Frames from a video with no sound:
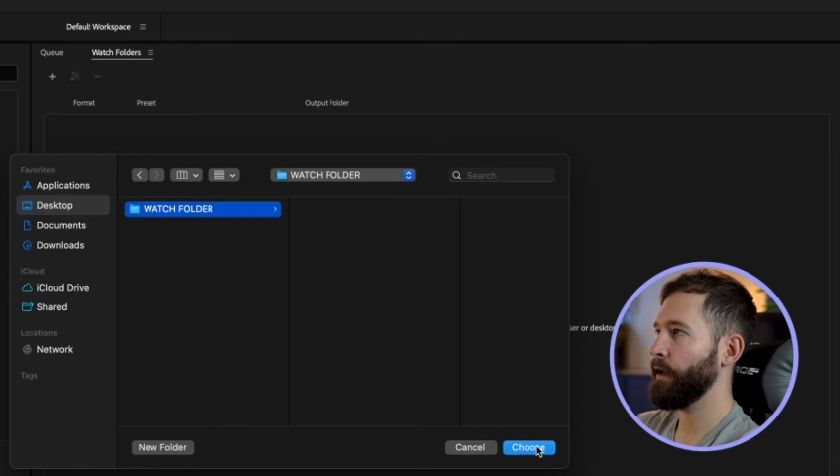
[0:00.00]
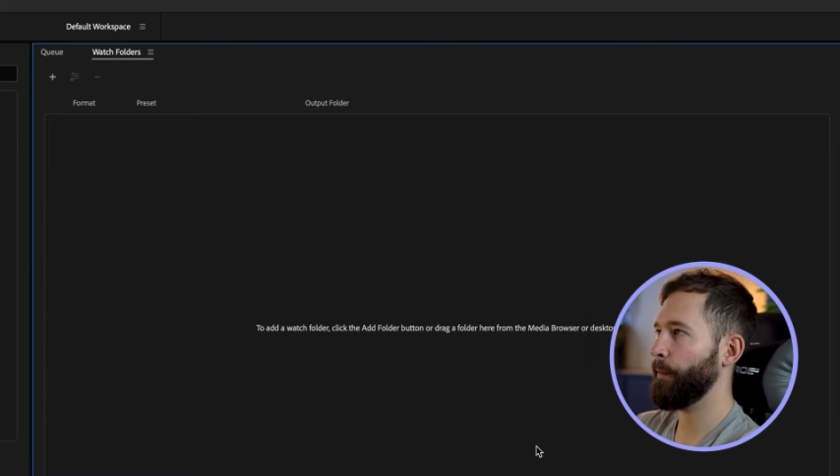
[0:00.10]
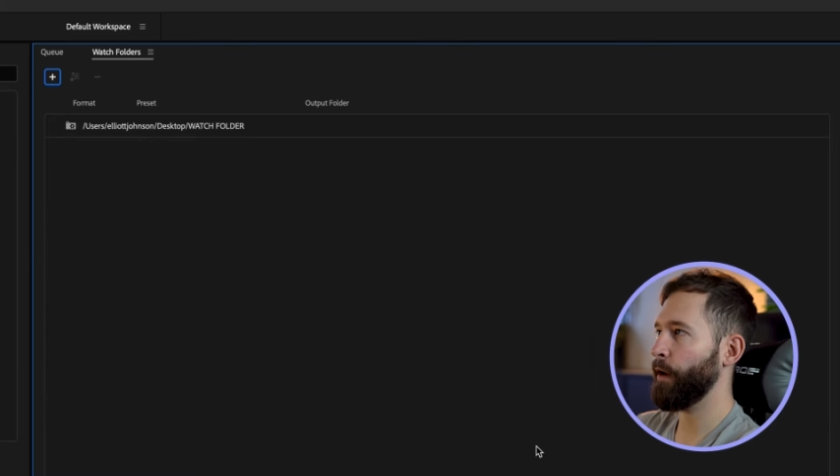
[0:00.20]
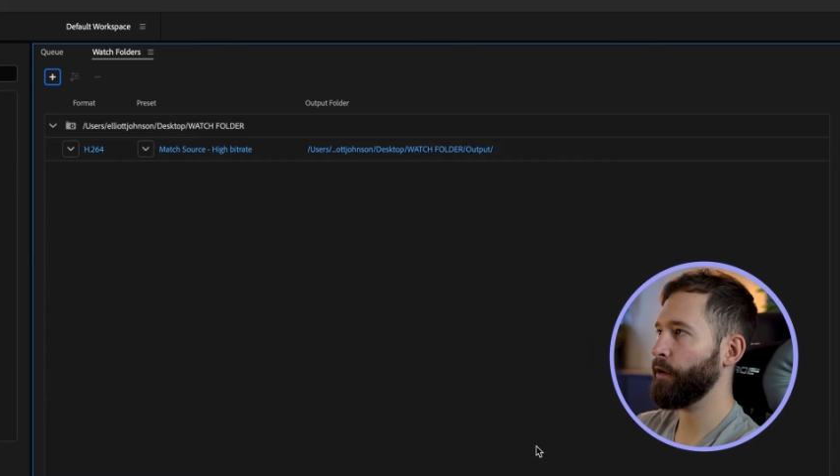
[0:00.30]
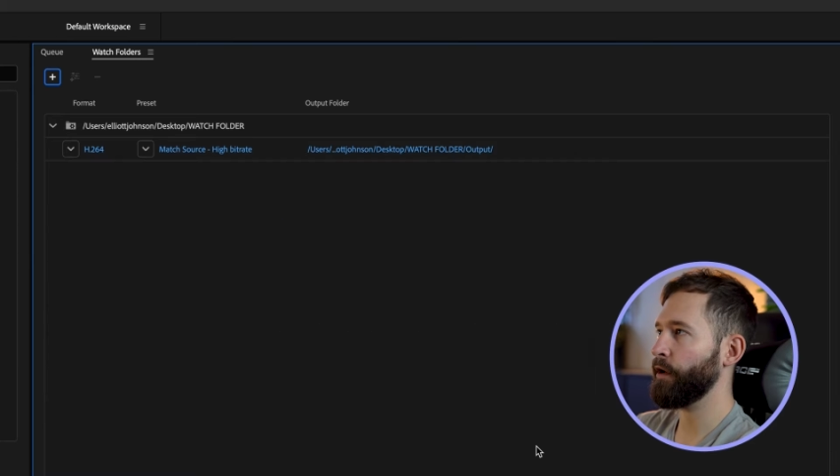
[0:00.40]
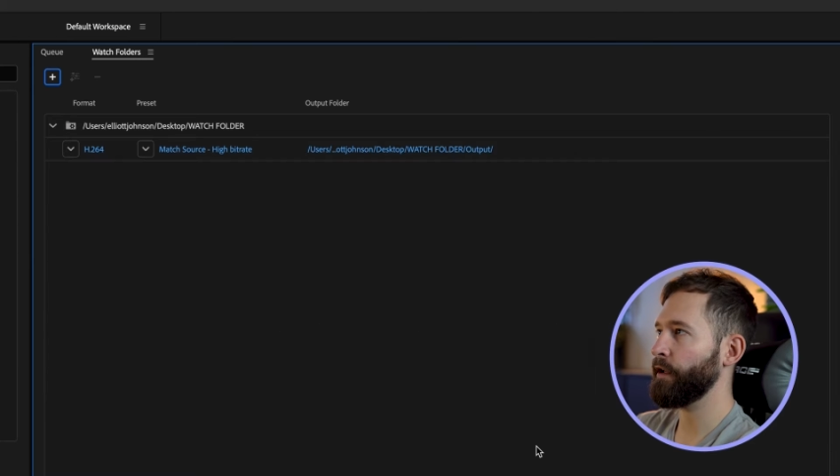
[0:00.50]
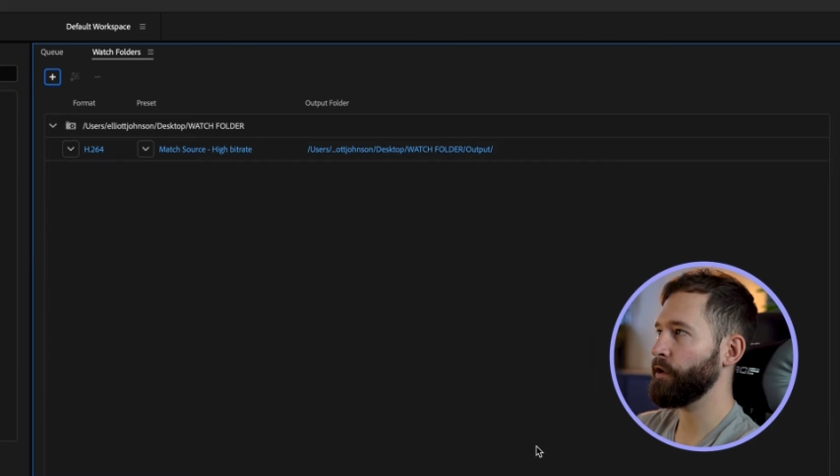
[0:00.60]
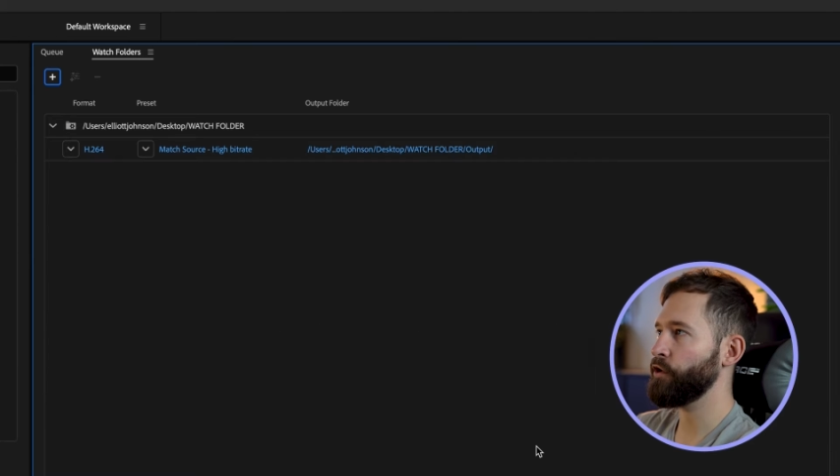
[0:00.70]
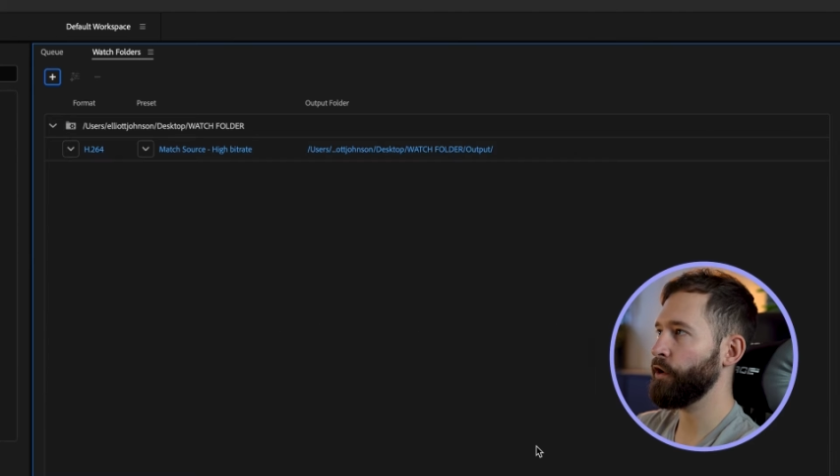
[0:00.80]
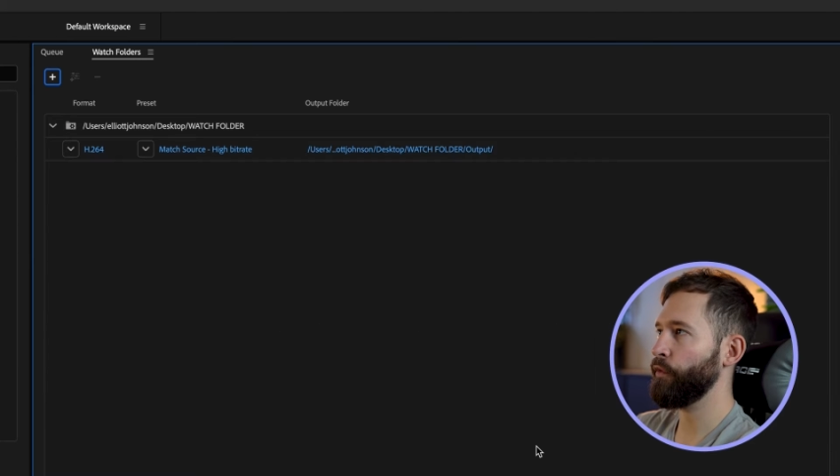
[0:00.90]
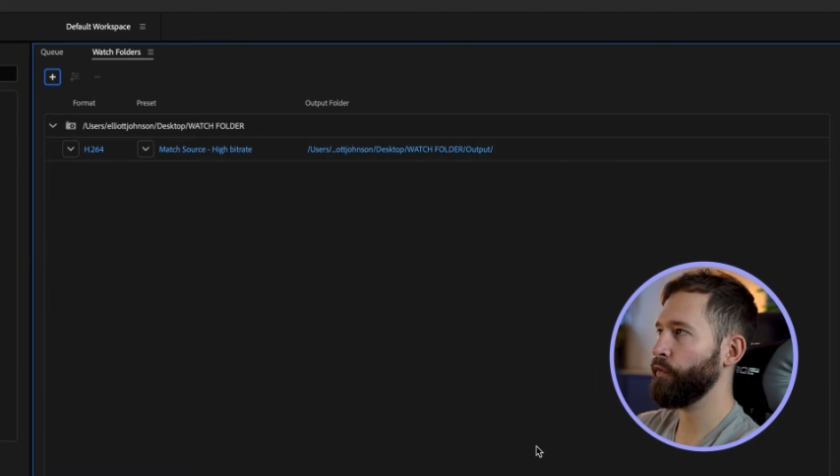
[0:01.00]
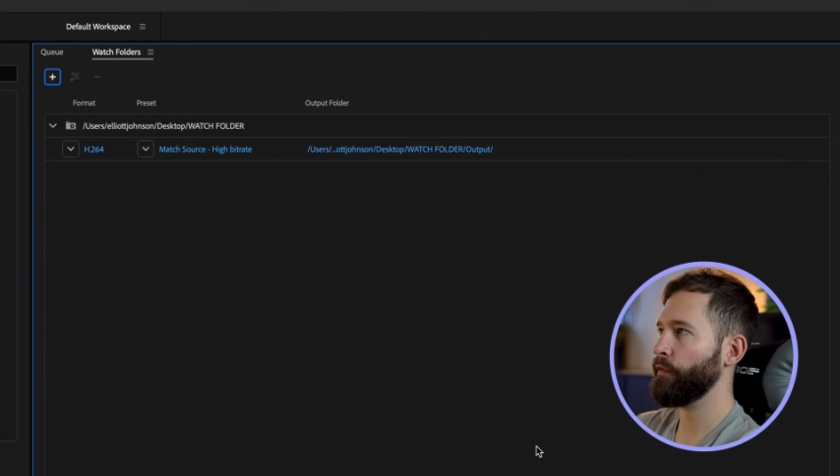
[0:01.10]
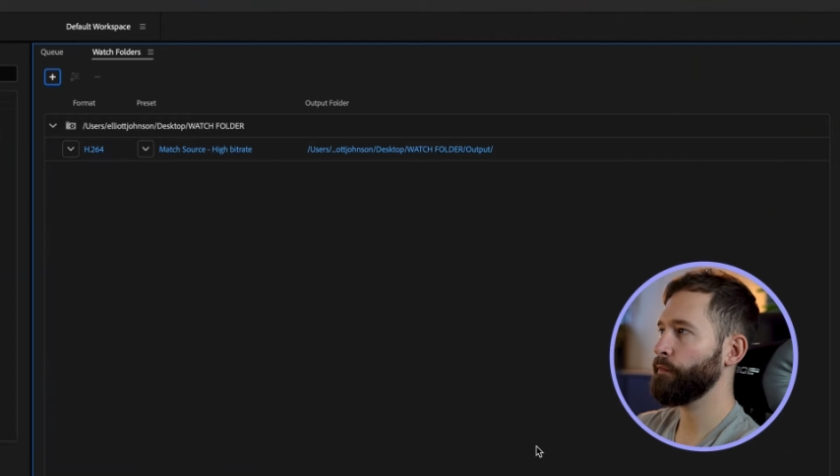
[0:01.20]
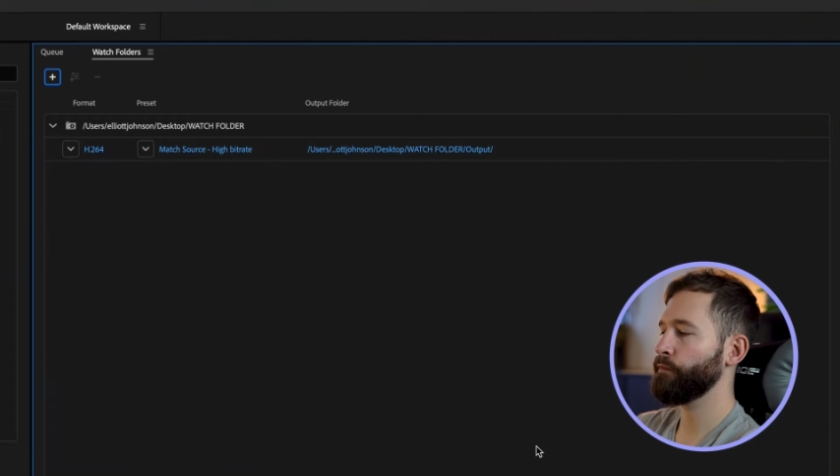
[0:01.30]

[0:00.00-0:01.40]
I'm now going to click choose.